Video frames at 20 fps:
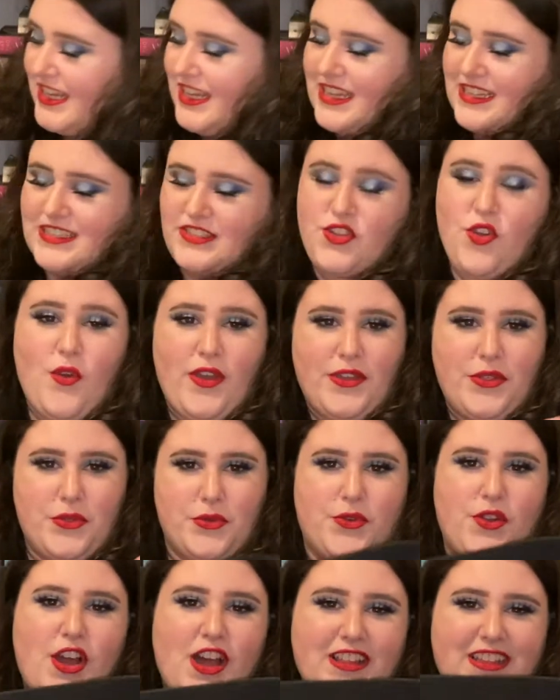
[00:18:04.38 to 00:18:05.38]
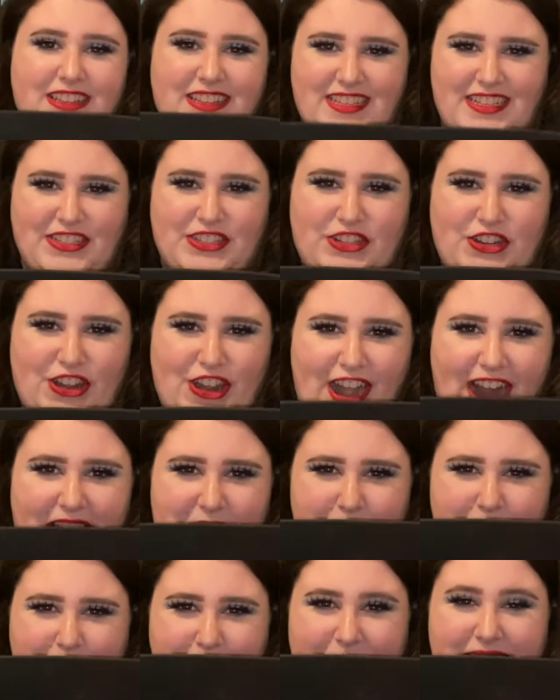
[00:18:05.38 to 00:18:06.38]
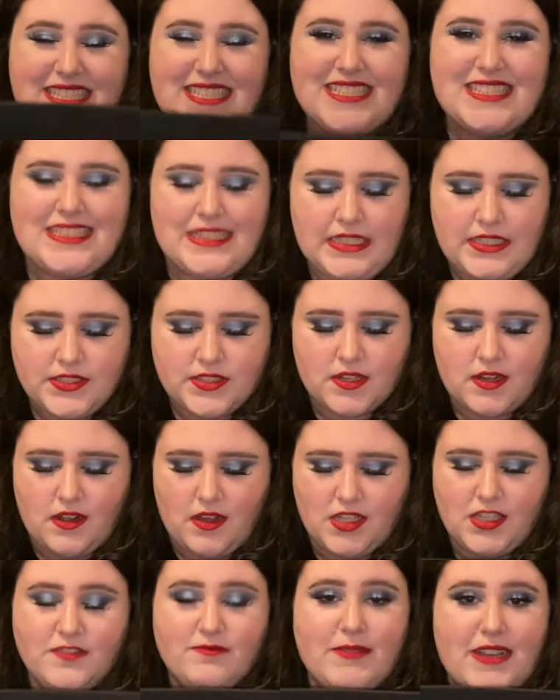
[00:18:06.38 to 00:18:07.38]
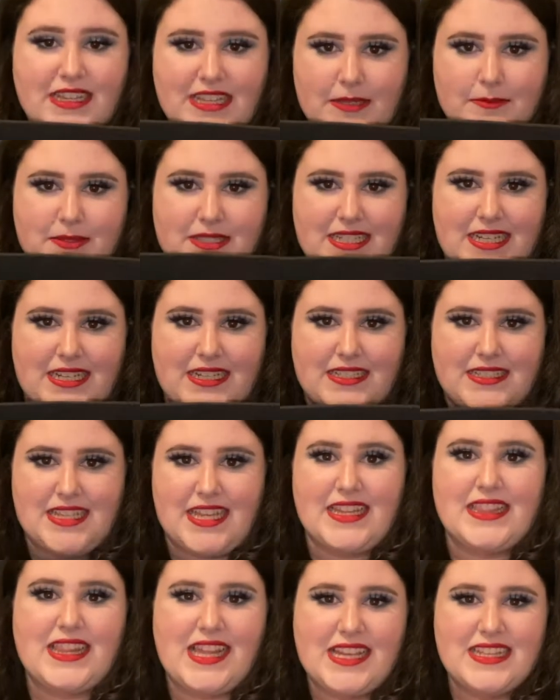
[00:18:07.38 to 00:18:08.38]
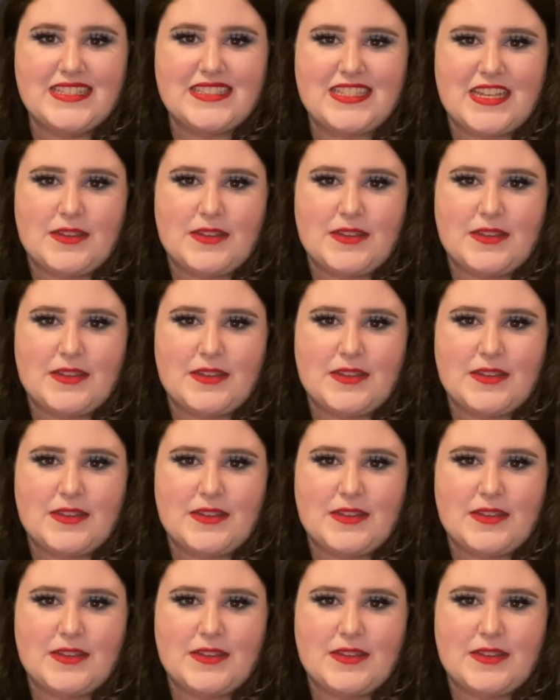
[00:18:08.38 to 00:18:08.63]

is going through all of this crap. These are all of my lipsticks unless